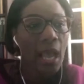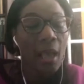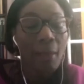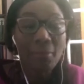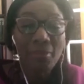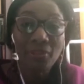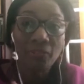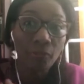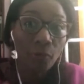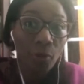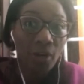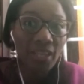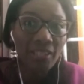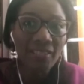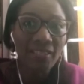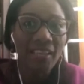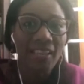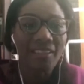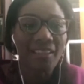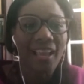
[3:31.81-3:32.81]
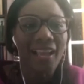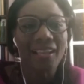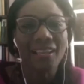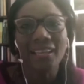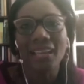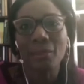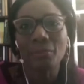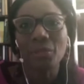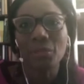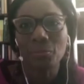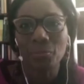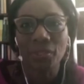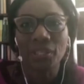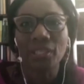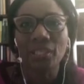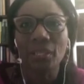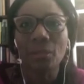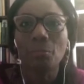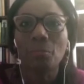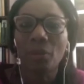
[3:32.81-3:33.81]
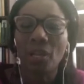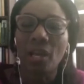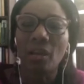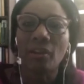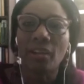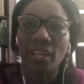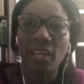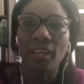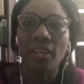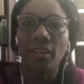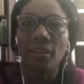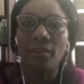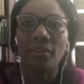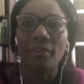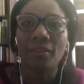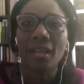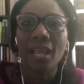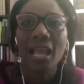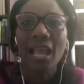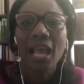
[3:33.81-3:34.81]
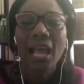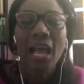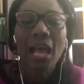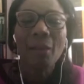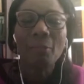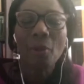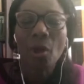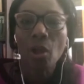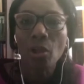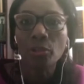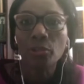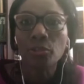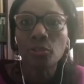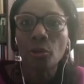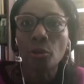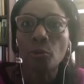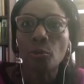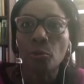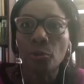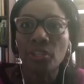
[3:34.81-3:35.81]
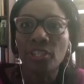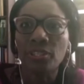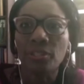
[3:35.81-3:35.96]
And before I say that, let me put in a plug here. I'm also